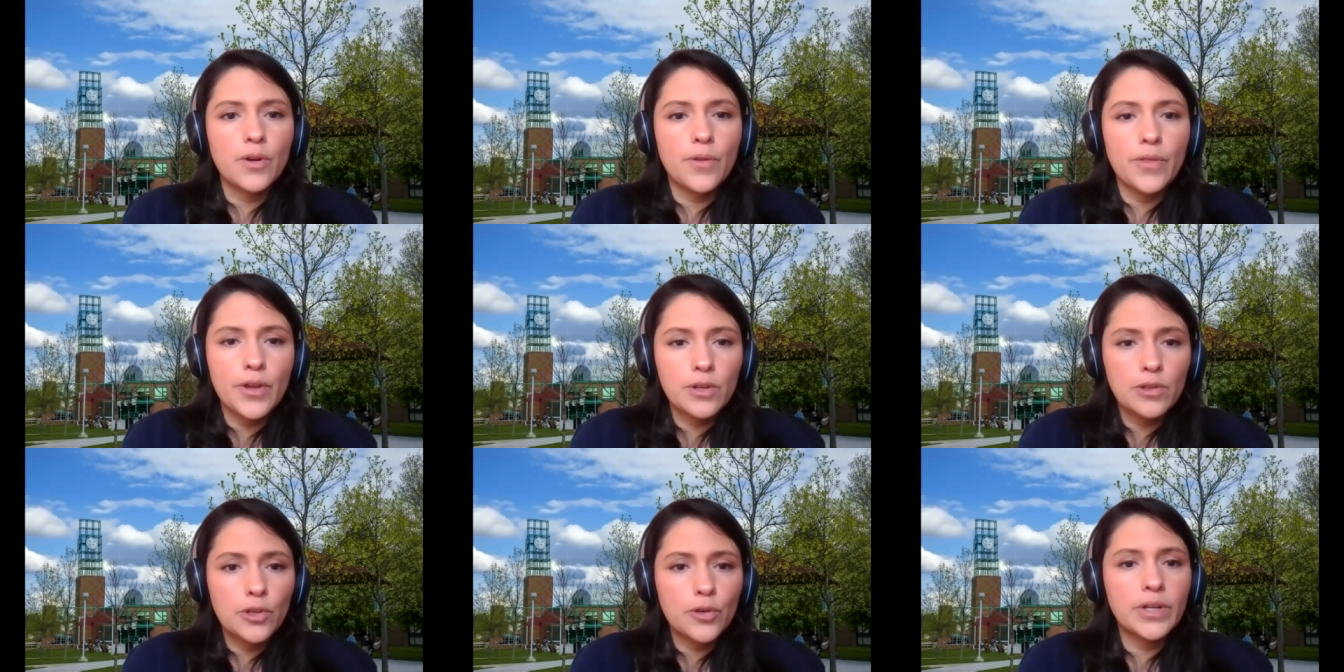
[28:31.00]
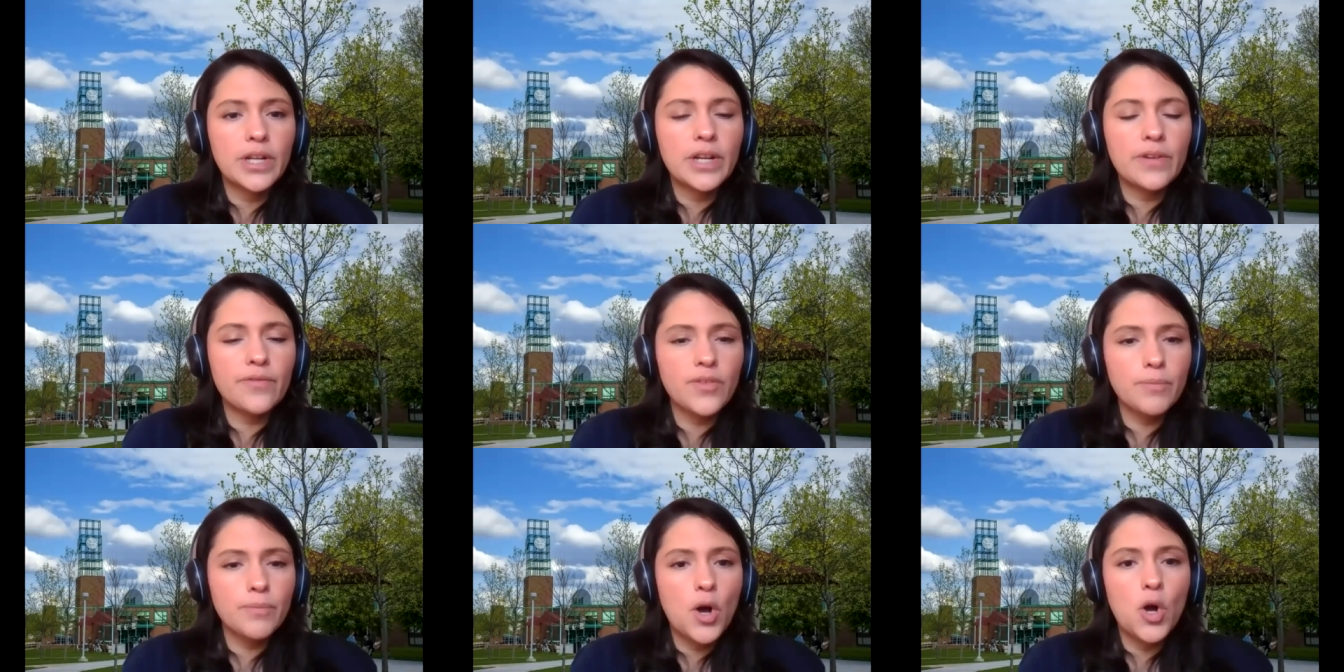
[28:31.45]
you know, they're
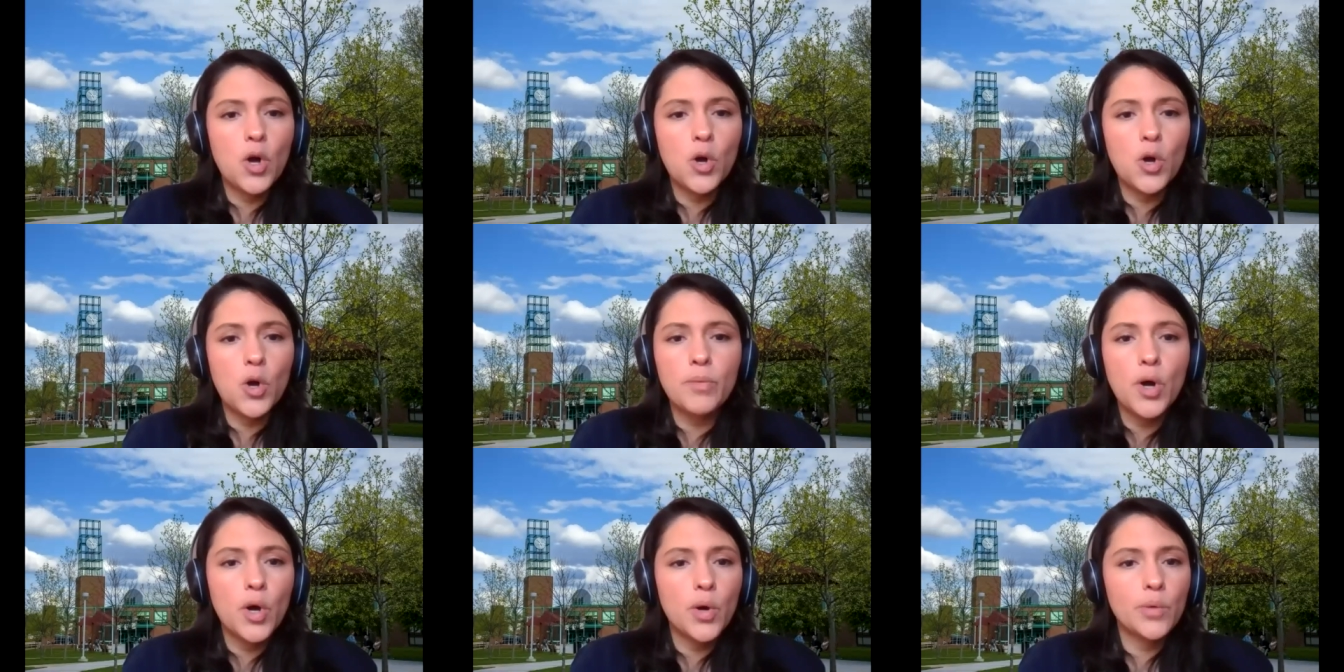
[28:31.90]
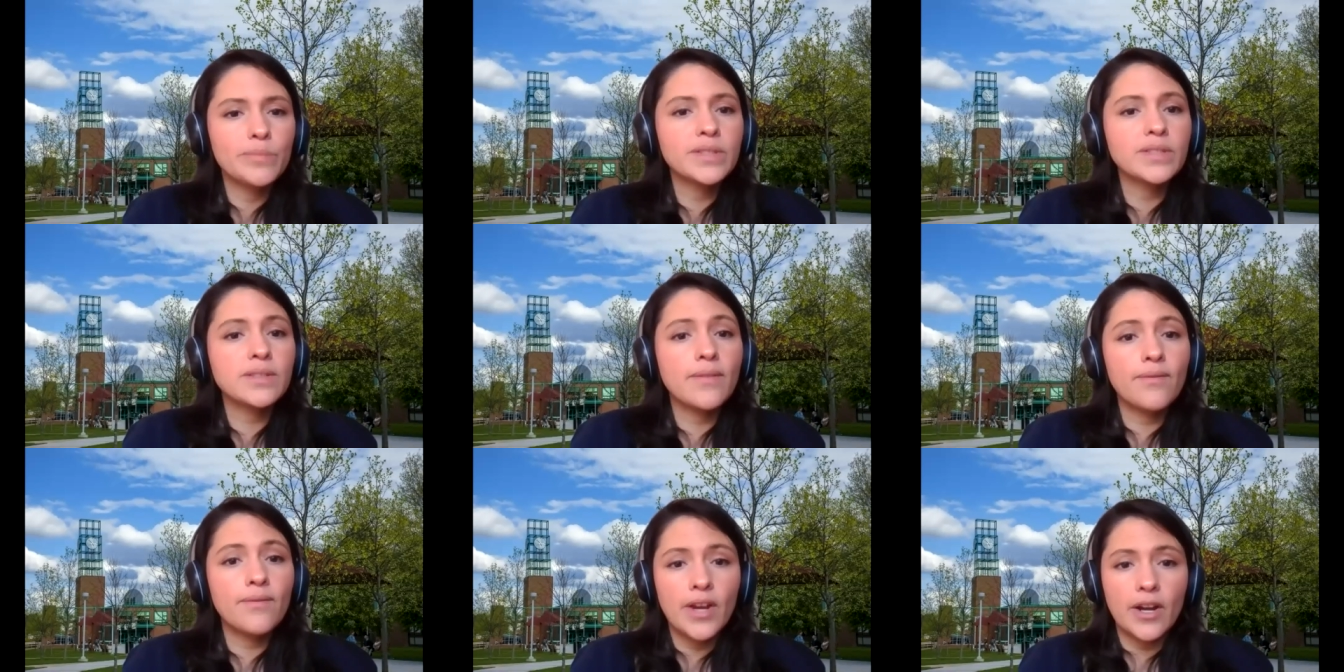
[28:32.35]
learning from home. Home
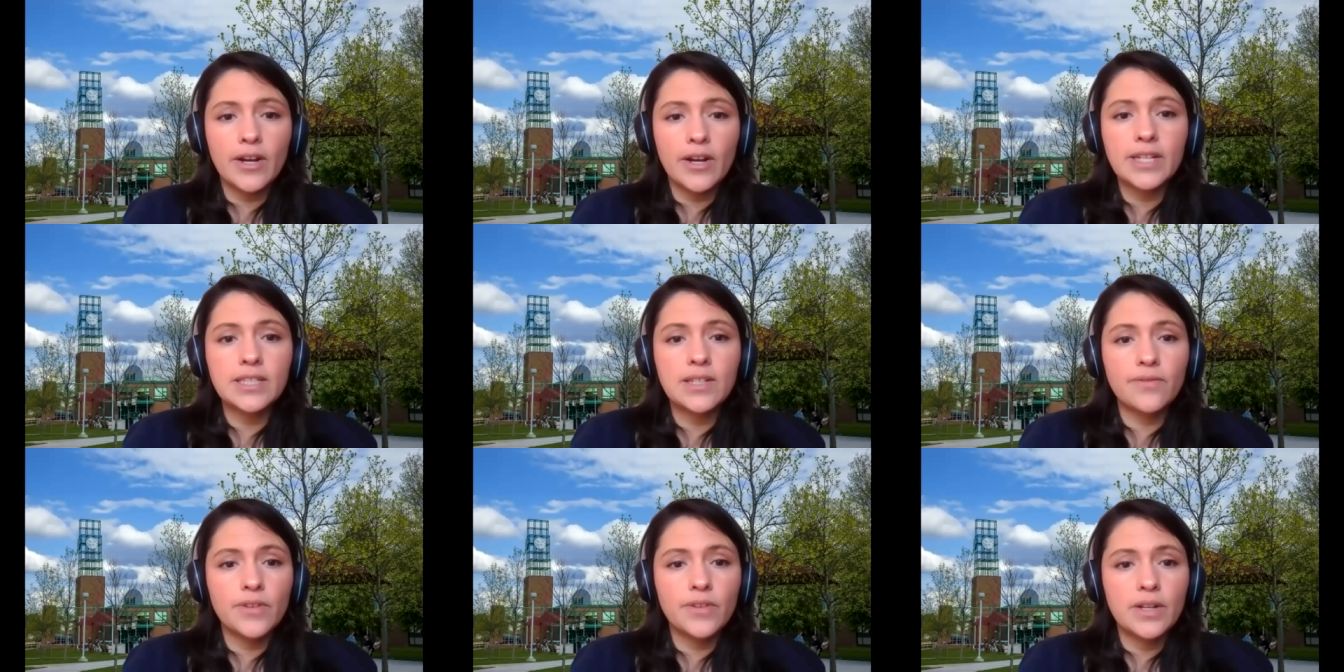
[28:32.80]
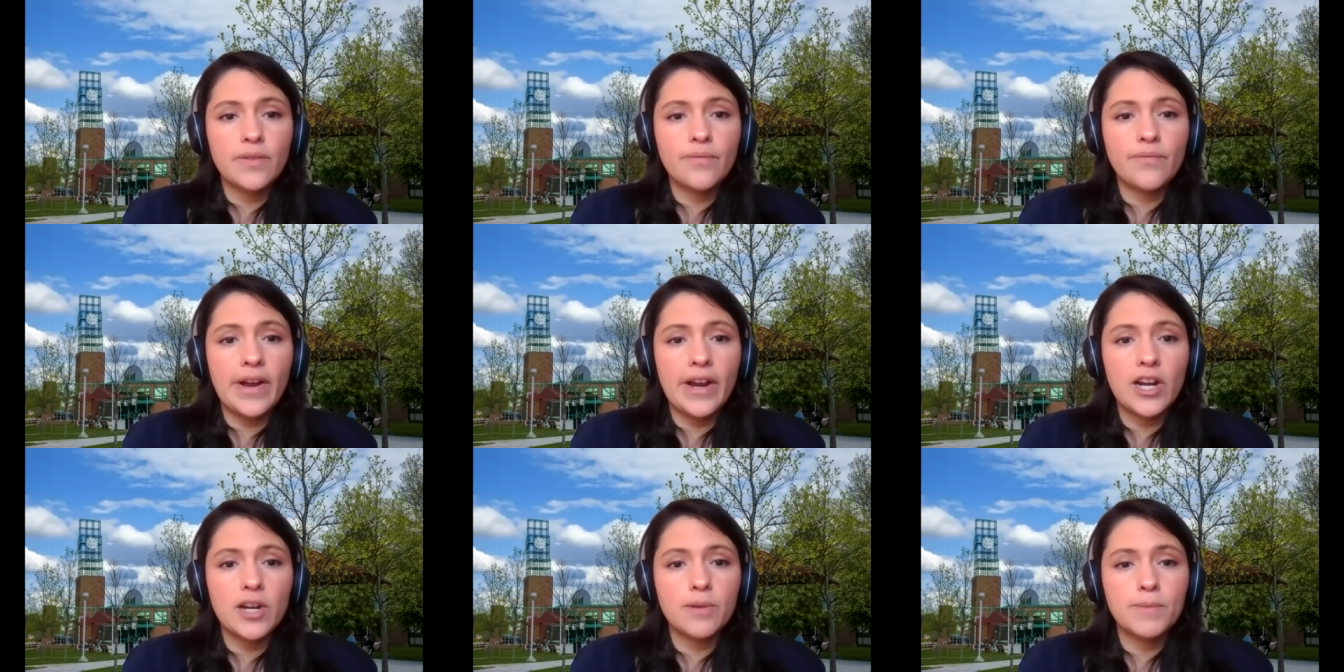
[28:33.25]
is a very different
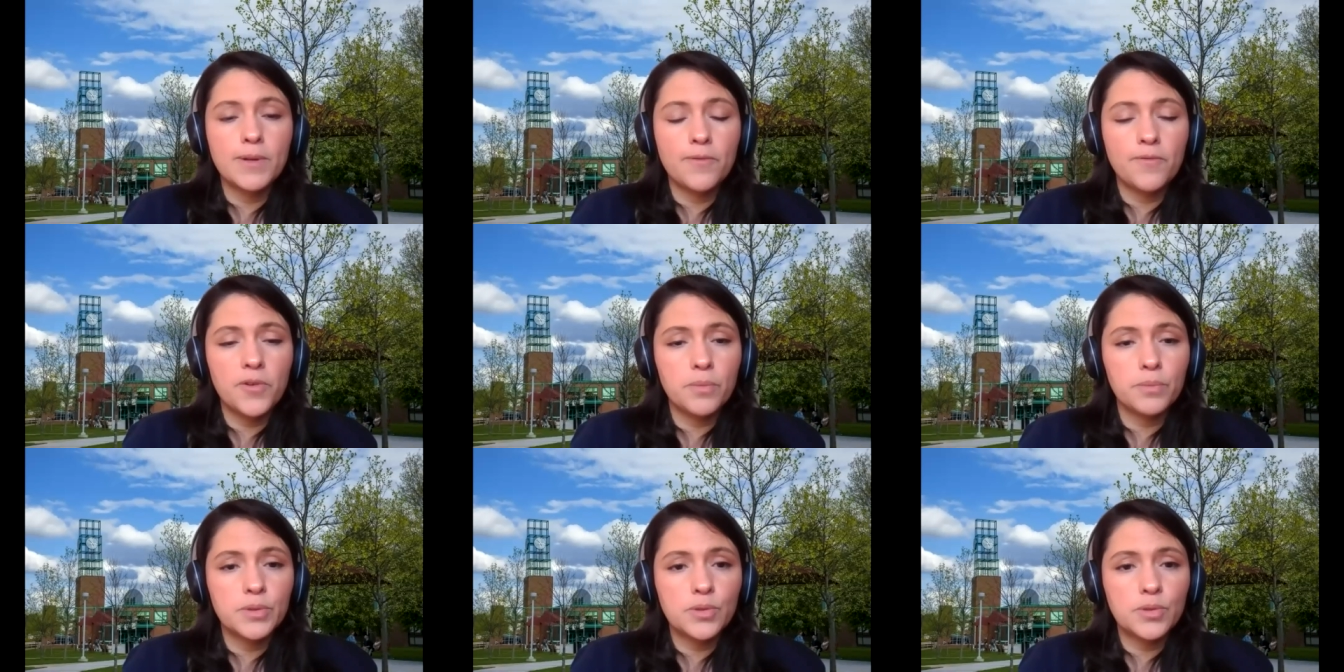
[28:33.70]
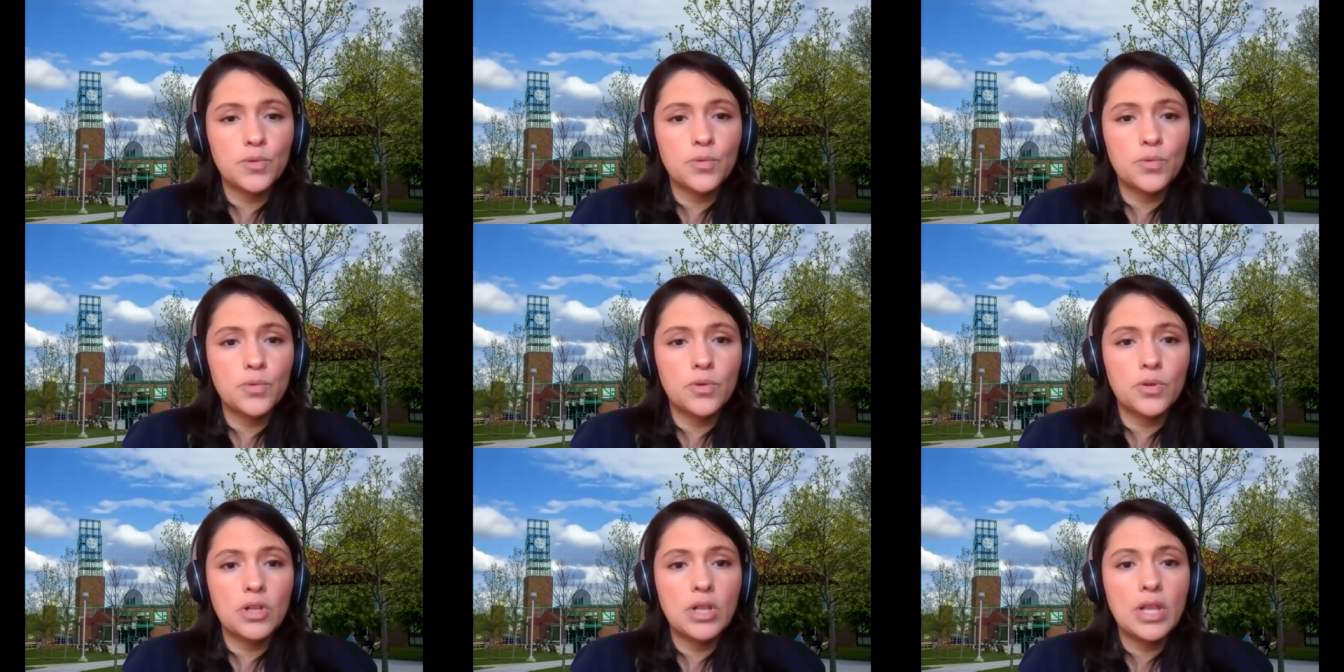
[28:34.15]
environment from
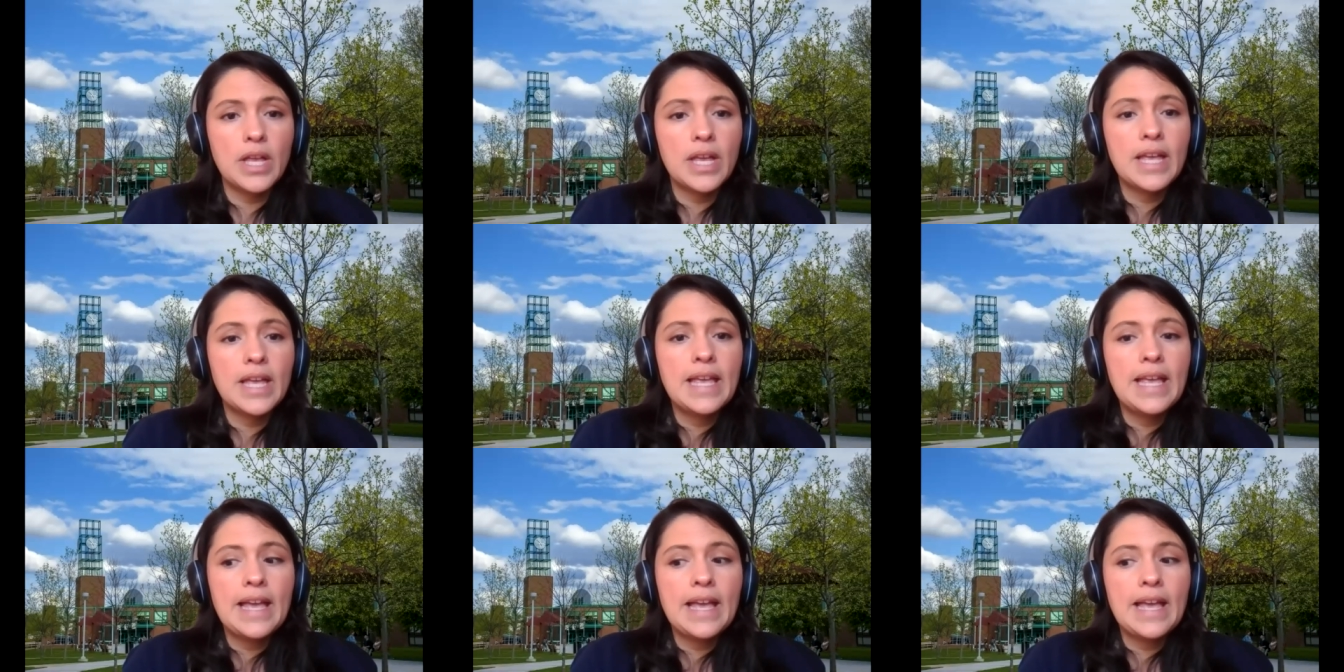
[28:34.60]
school.